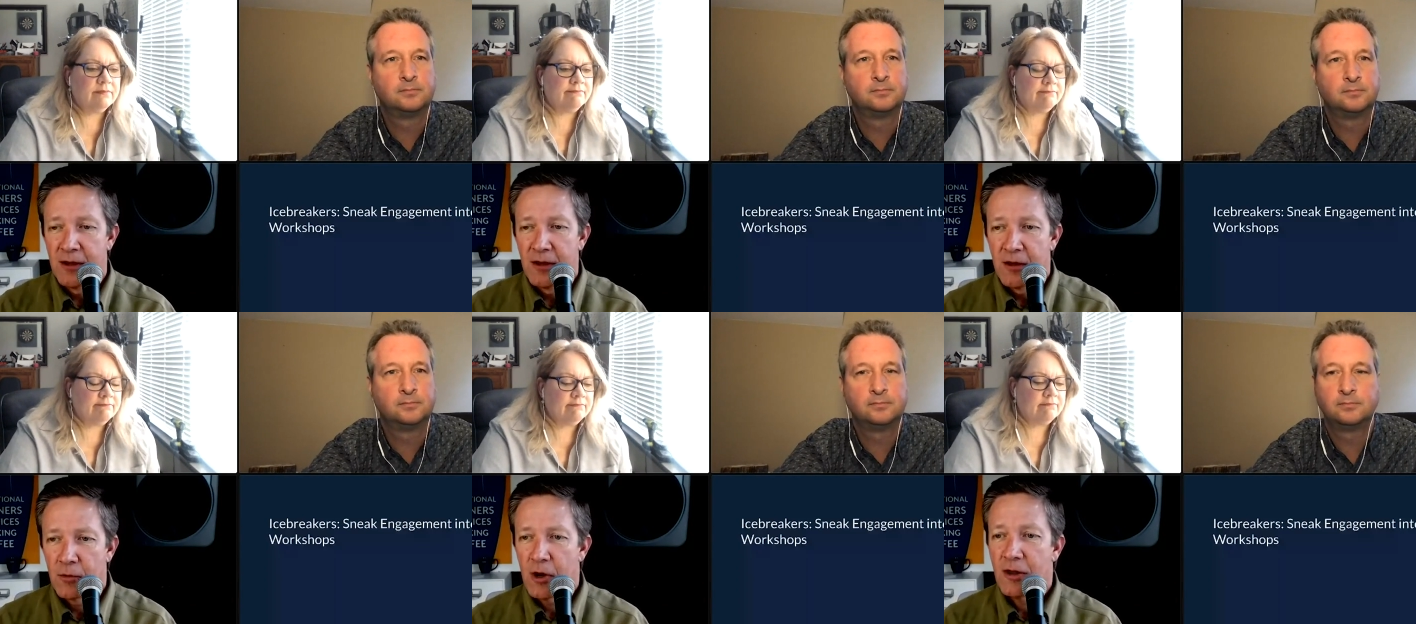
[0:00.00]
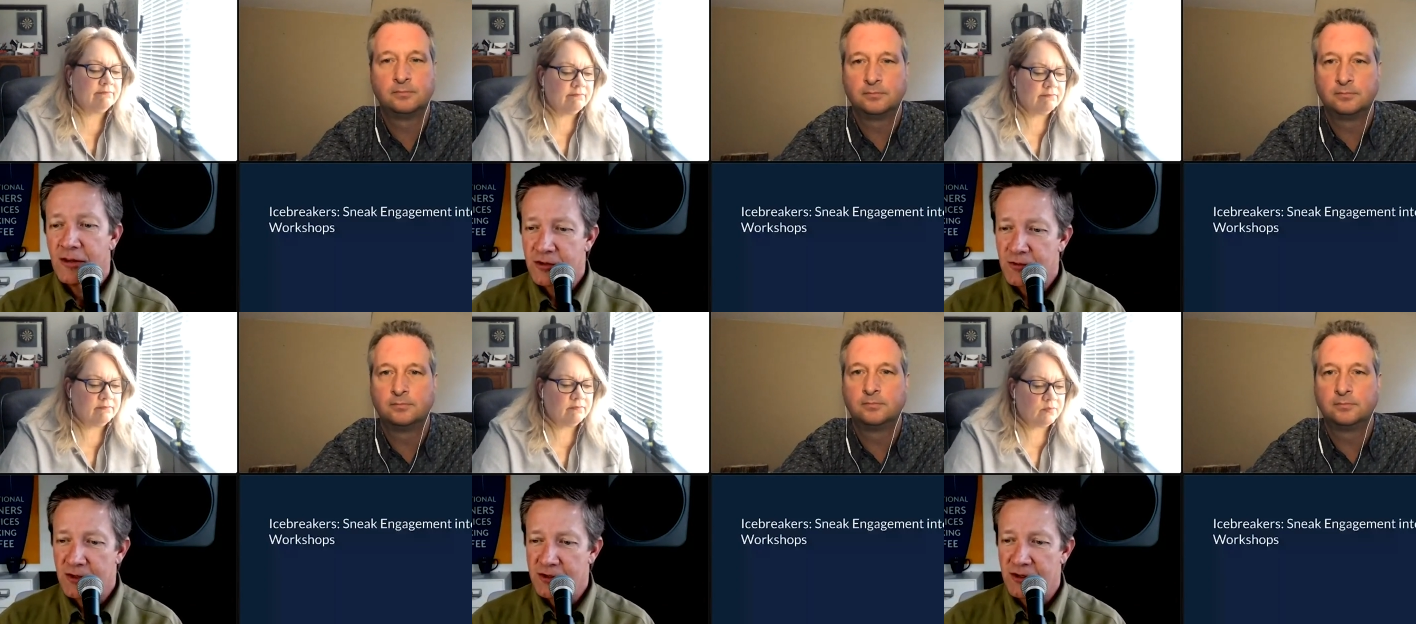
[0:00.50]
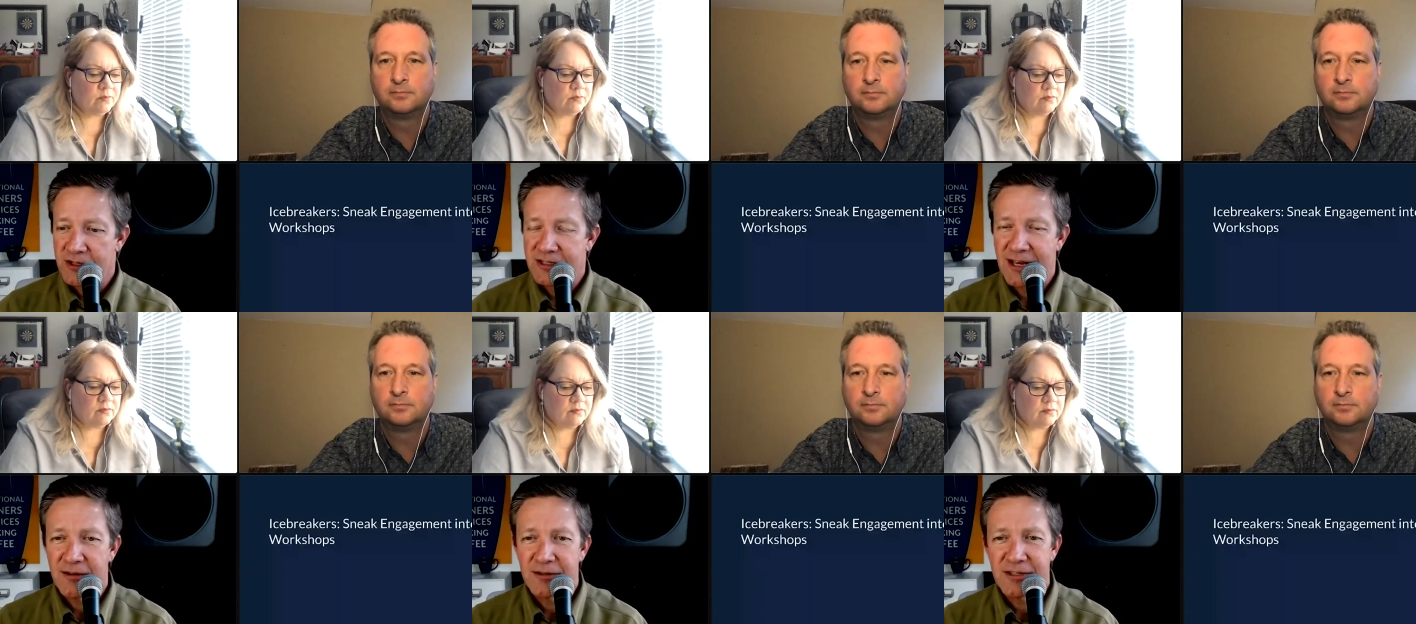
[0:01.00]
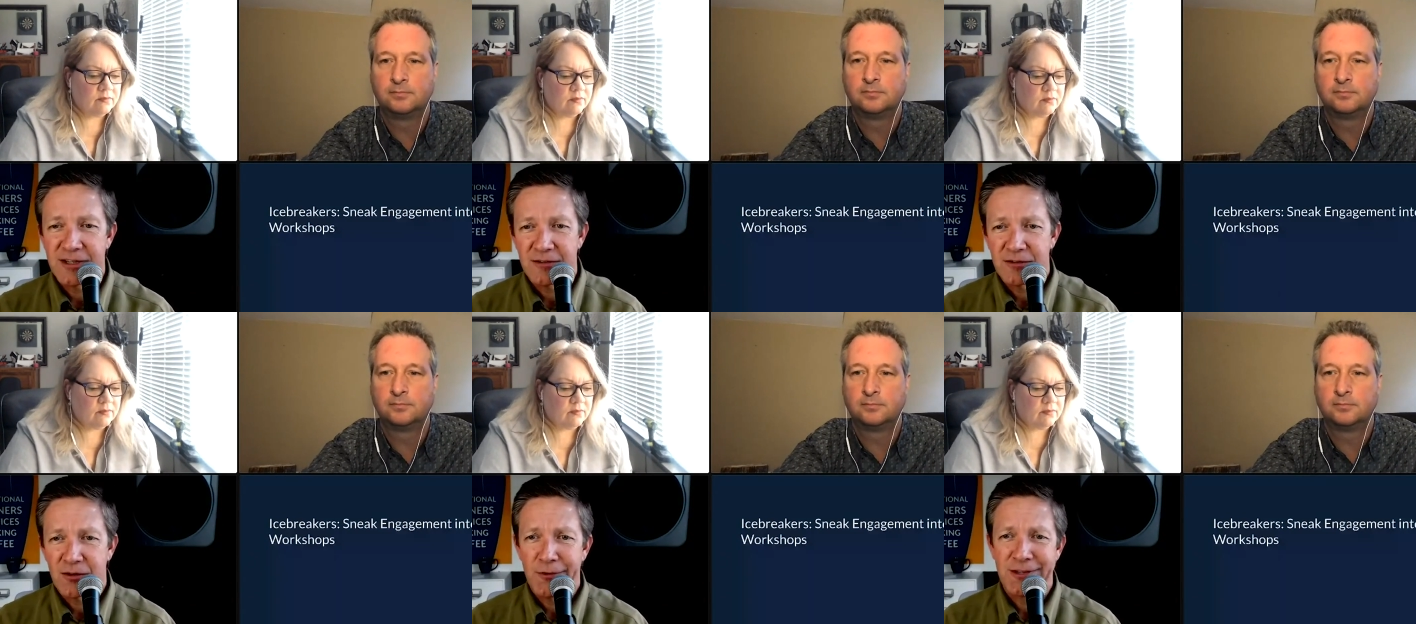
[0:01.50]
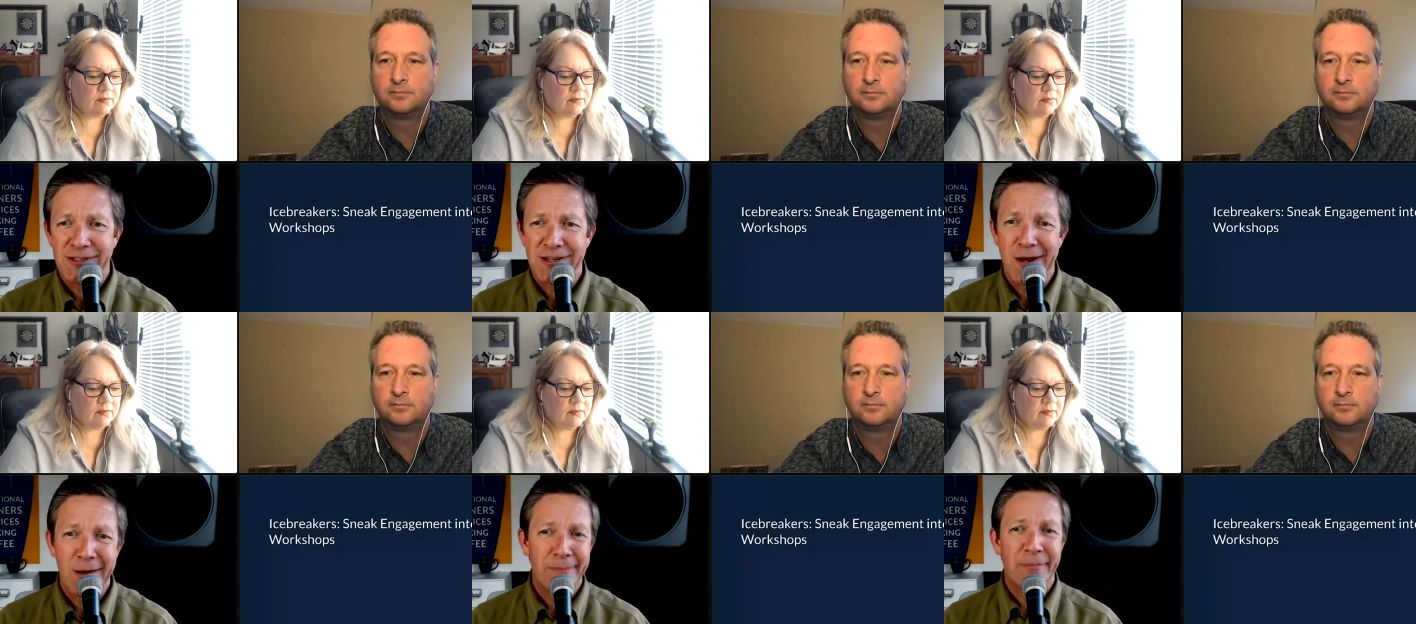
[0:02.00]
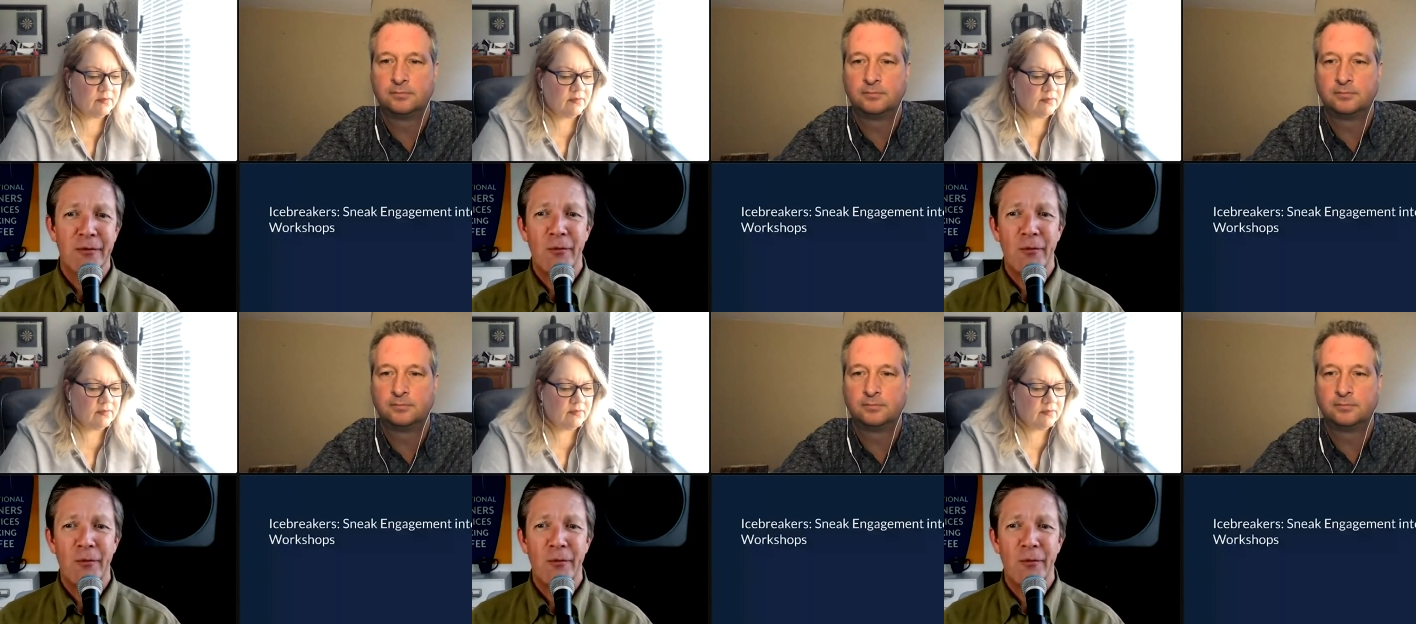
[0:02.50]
Speaker 1: we're all instructional designers here. So what's number